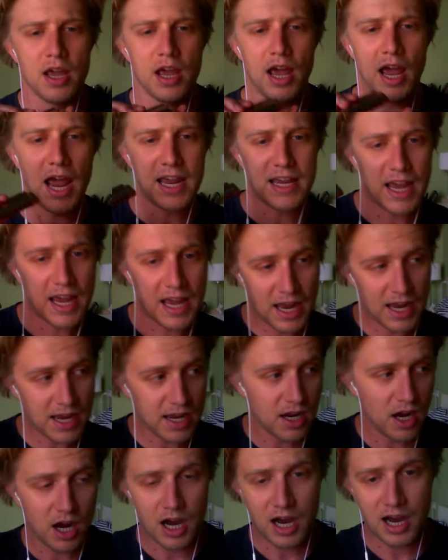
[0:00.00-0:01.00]
aka
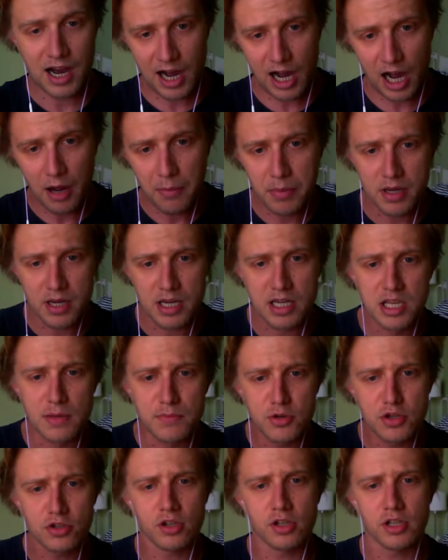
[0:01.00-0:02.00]
harp, is a
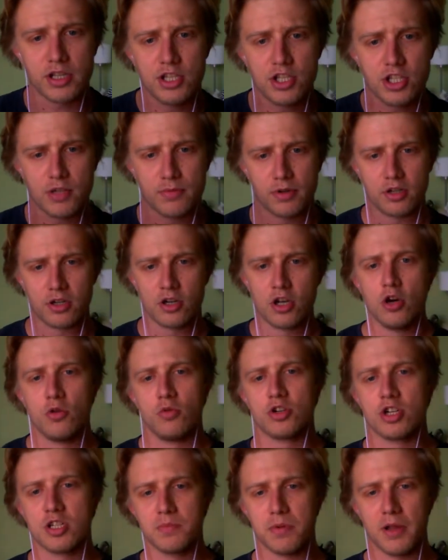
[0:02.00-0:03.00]
musical instrument which
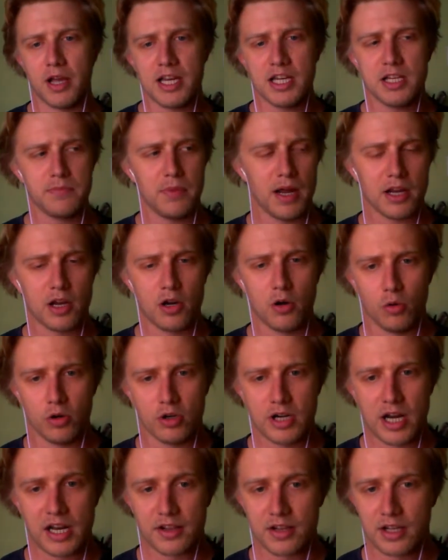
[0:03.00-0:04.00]
is played by
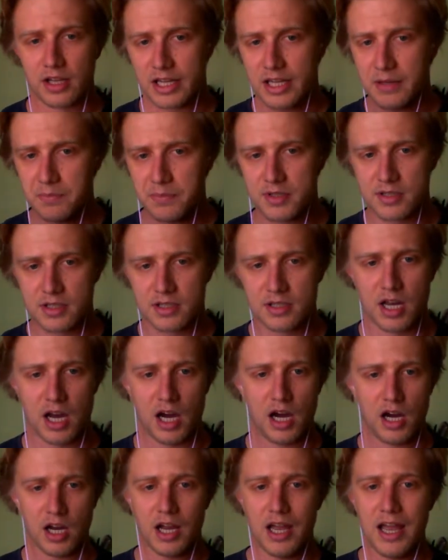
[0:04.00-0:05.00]
coordinating the lips,
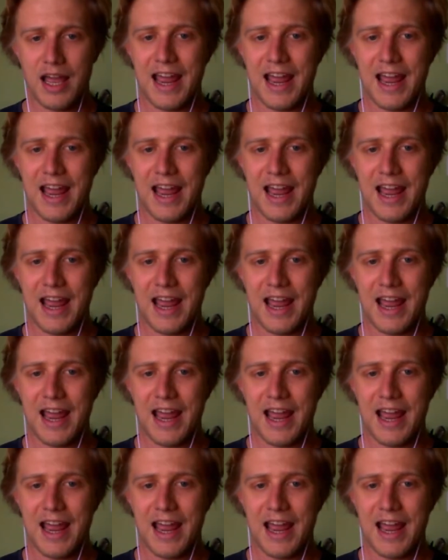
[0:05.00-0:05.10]
tongue,